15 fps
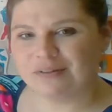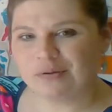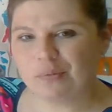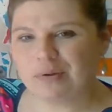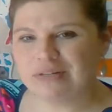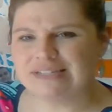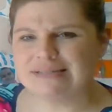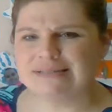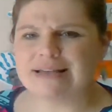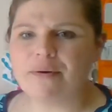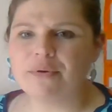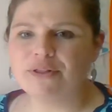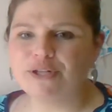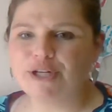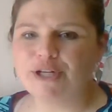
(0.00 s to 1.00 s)
What does that
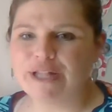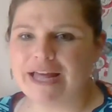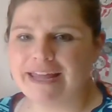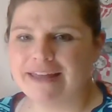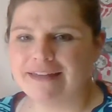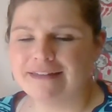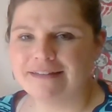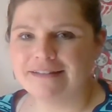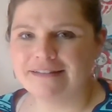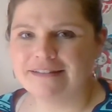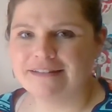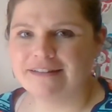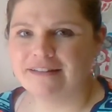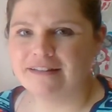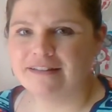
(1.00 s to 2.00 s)
one look like?
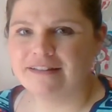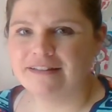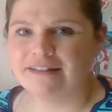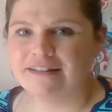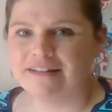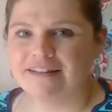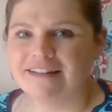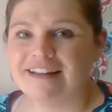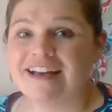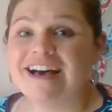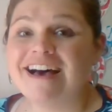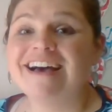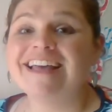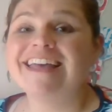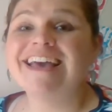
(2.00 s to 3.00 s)

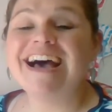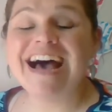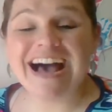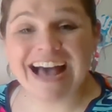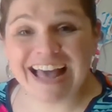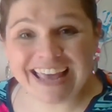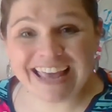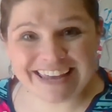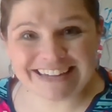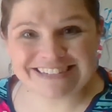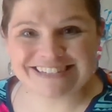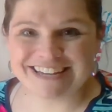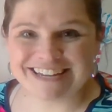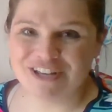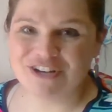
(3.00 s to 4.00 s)
A
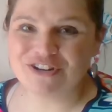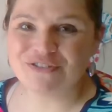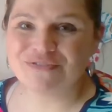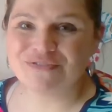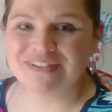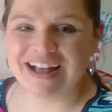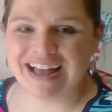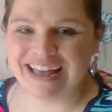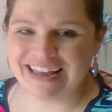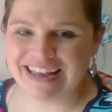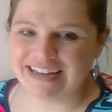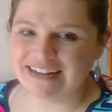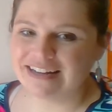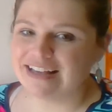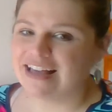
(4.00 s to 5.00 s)
kite. You're
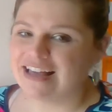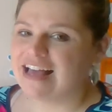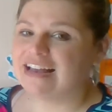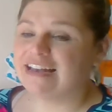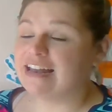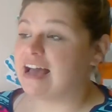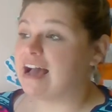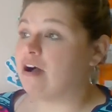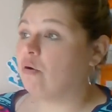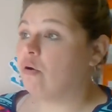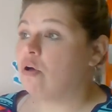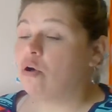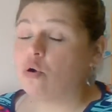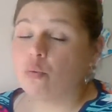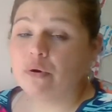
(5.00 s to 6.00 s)
right. Now,
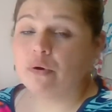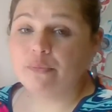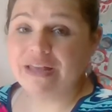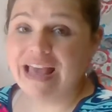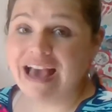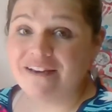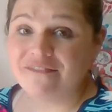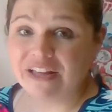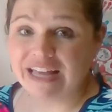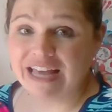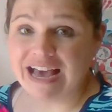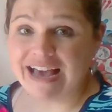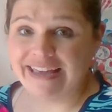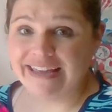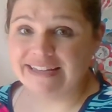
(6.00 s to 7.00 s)
when we have a
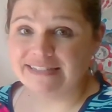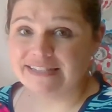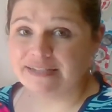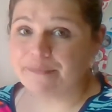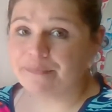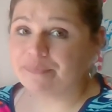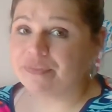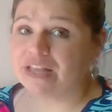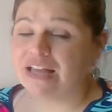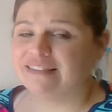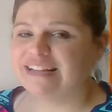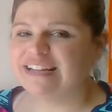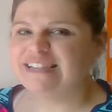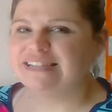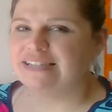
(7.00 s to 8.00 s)
kite,
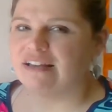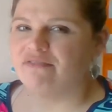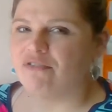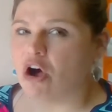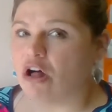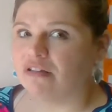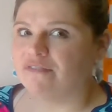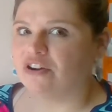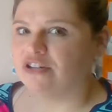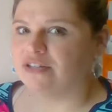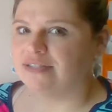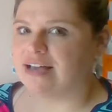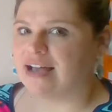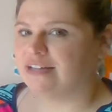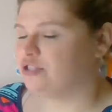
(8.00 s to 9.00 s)
let's see if all of our
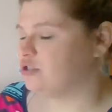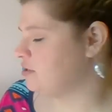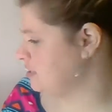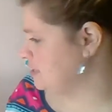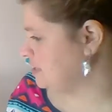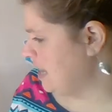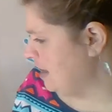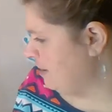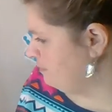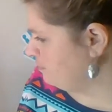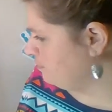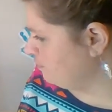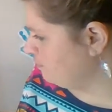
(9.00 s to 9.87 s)
sides are the same.